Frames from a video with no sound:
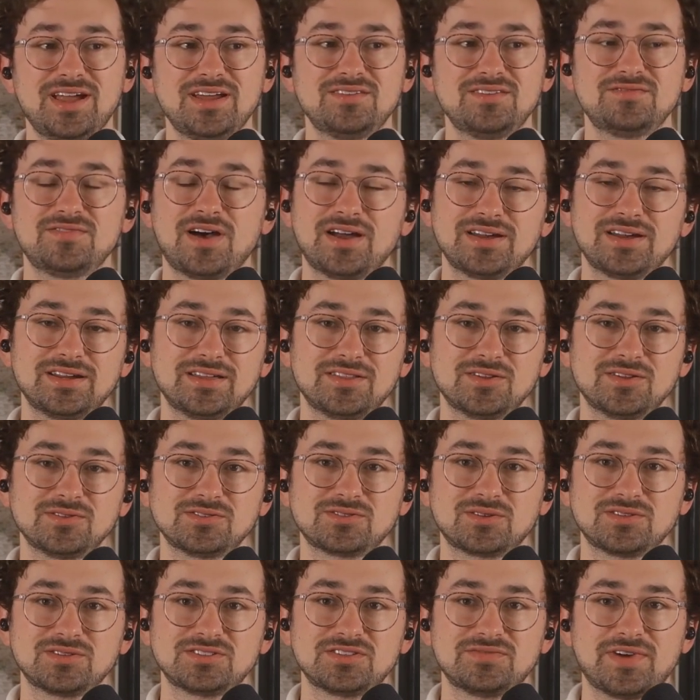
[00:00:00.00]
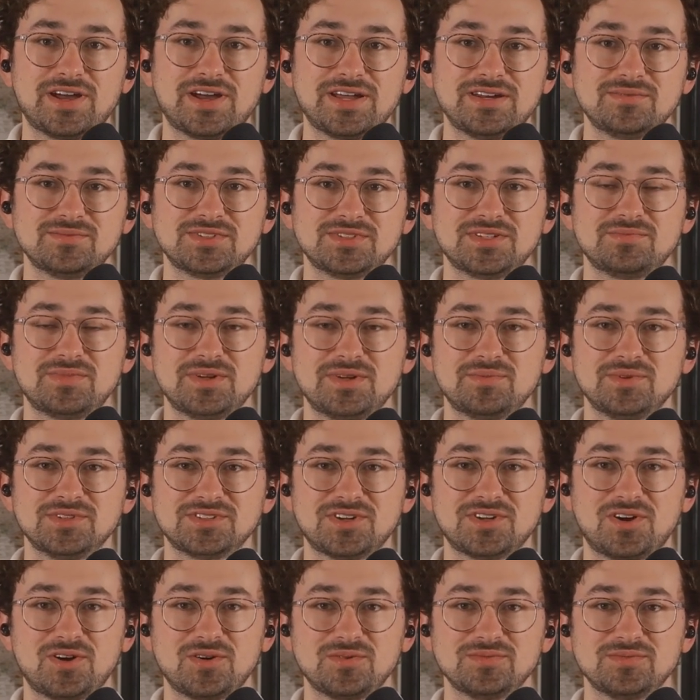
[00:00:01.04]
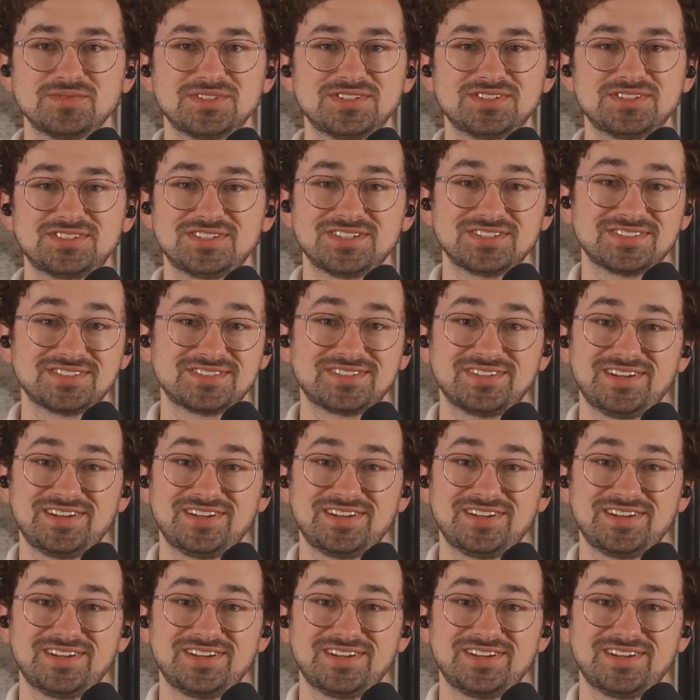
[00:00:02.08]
finding those sorts of items in people's homes is just